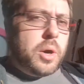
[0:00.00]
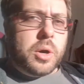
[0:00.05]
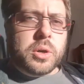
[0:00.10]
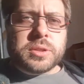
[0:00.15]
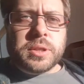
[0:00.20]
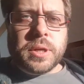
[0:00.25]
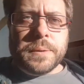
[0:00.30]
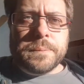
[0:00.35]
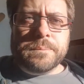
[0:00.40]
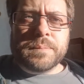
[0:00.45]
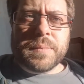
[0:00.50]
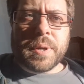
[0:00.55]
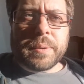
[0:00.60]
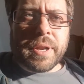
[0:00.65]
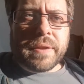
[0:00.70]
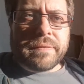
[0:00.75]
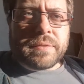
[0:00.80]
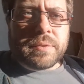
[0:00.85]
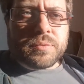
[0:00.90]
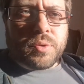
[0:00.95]
Also, I'm going
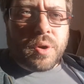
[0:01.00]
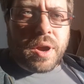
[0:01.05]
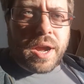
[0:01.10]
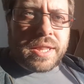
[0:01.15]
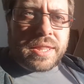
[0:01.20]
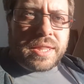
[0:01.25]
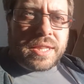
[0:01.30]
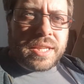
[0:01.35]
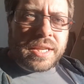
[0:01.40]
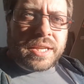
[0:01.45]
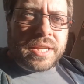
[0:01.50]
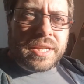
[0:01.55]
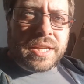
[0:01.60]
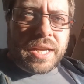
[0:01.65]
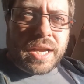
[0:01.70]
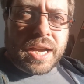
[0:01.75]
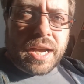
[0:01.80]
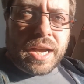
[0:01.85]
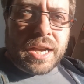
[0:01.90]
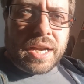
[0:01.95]
to have to ride
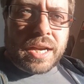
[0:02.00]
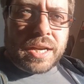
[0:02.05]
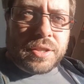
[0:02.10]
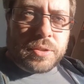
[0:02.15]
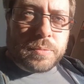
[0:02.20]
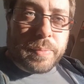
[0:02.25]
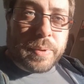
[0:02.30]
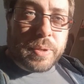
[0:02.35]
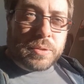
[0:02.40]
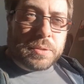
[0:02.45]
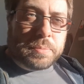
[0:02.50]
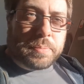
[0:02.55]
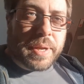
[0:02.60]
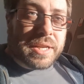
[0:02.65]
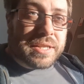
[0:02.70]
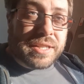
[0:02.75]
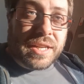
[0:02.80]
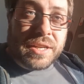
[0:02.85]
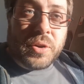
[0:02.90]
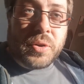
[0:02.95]
the spindle
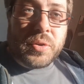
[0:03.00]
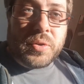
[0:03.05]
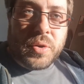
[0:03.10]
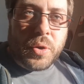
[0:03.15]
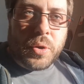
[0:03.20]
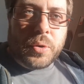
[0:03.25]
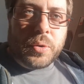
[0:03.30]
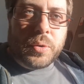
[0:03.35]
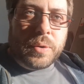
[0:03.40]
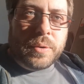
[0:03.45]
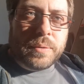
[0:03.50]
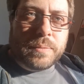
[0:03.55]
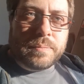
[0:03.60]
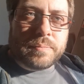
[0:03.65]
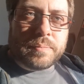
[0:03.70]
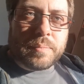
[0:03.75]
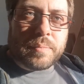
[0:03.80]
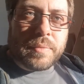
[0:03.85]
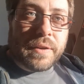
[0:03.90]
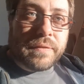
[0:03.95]
speed because I don't know
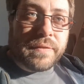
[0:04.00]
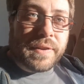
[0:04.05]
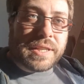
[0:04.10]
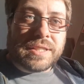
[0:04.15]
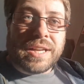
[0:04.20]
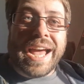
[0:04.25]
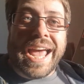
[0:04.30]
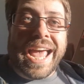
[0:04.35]
how fast.